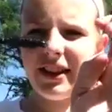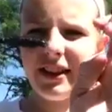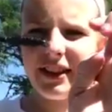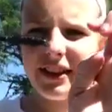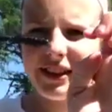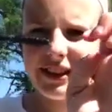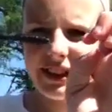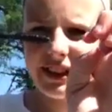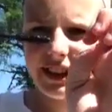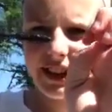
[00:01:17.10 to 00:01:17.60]

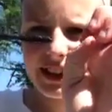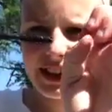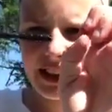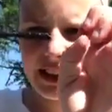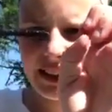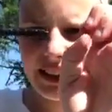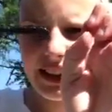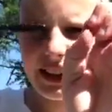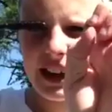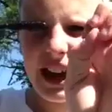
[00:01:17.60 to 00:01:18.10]
thick
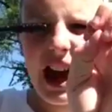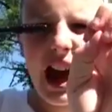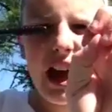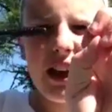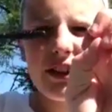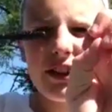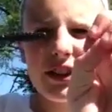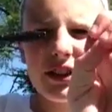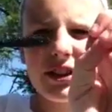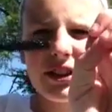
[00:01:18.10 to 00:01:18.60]
and like
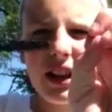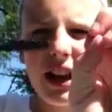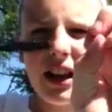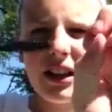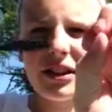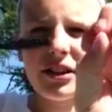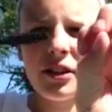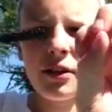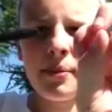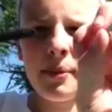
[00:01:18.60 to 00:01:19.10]
there's
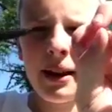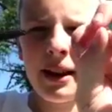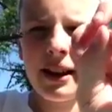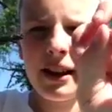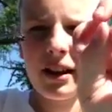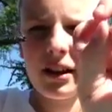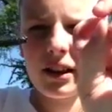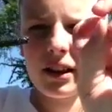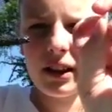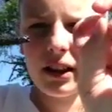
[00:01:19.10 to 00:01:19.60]
not too many
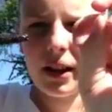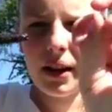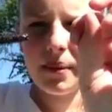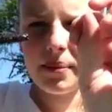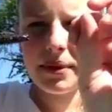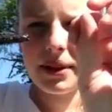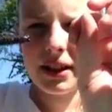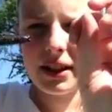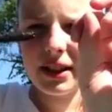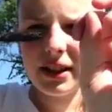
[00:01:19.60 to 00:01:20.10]

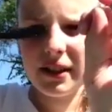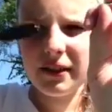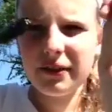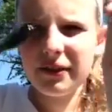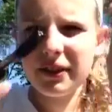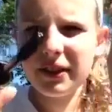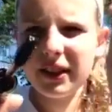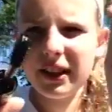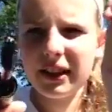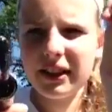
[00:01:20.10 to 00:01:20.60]
clumps except
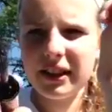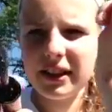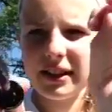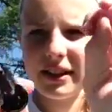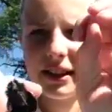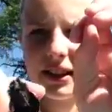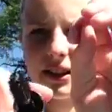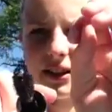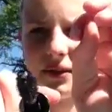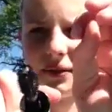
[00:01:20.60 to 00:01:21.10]
for like
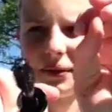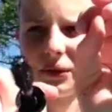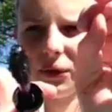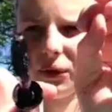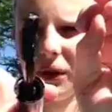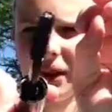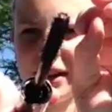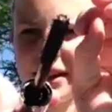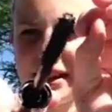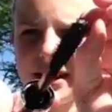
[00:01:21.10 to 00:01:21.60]
this like
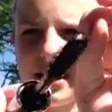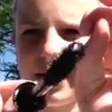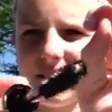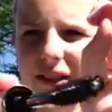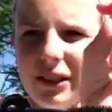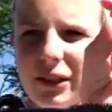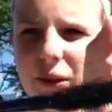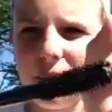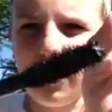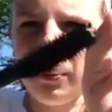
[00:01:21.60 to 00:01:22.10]
it's like a
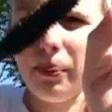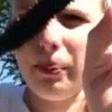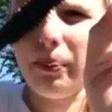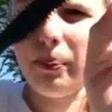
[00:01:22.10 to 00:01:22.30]
little